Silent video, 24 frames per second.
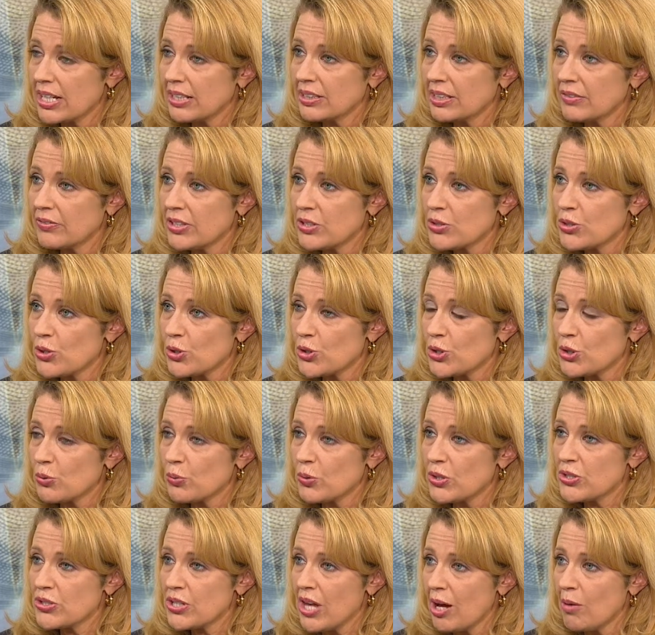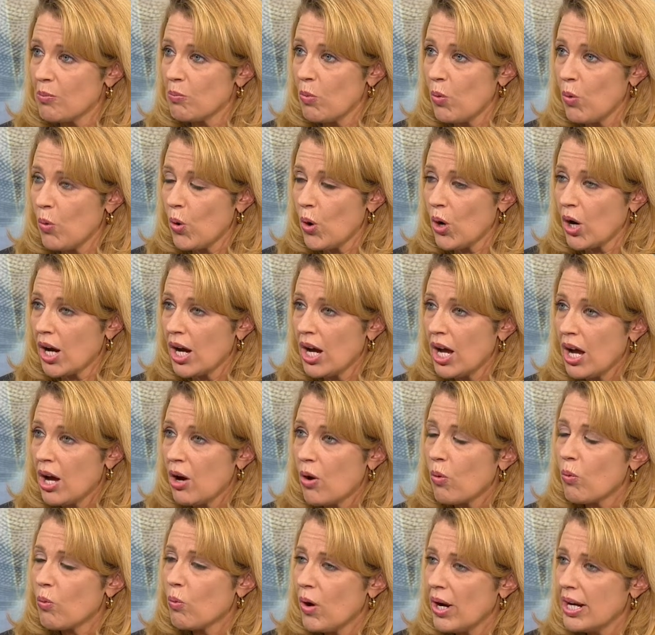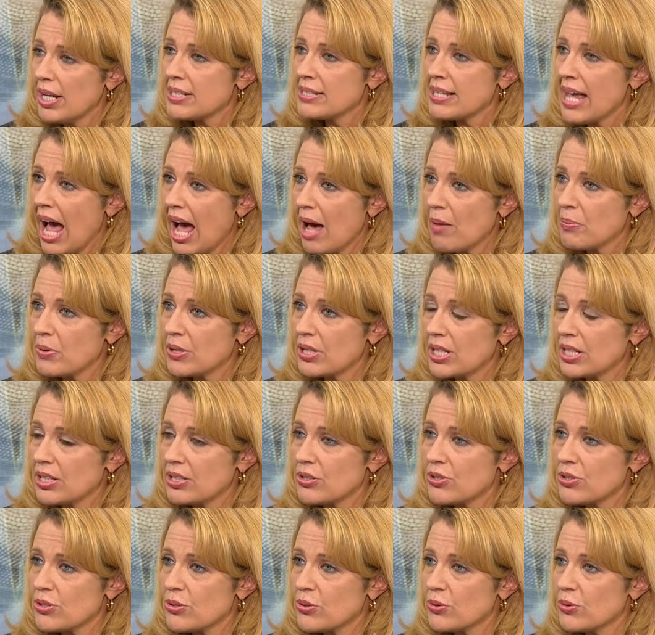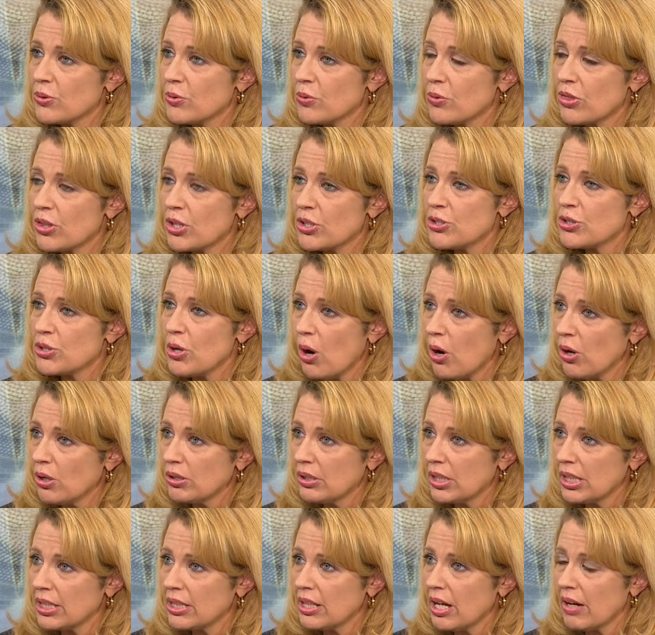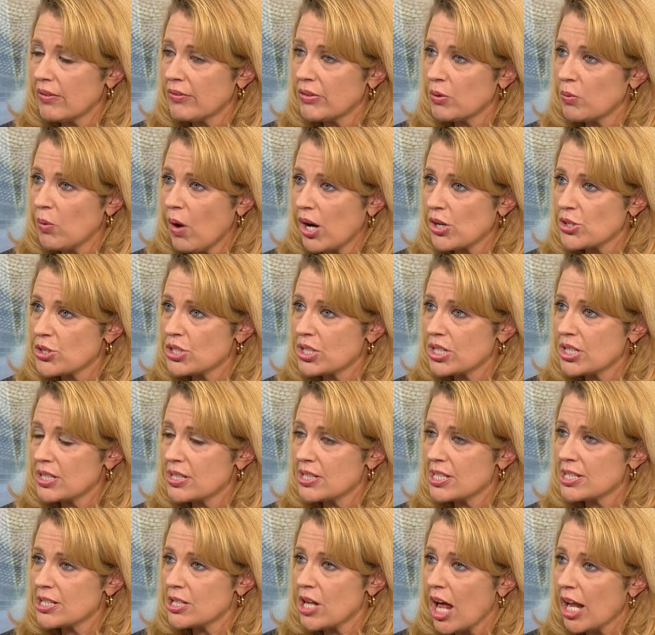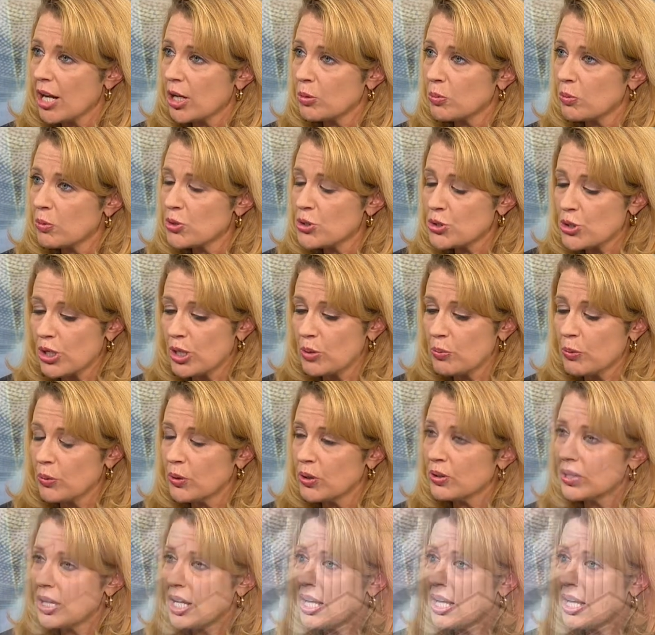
at LivingSocial, we saw more. What is happening to the darling of the Washington startup world?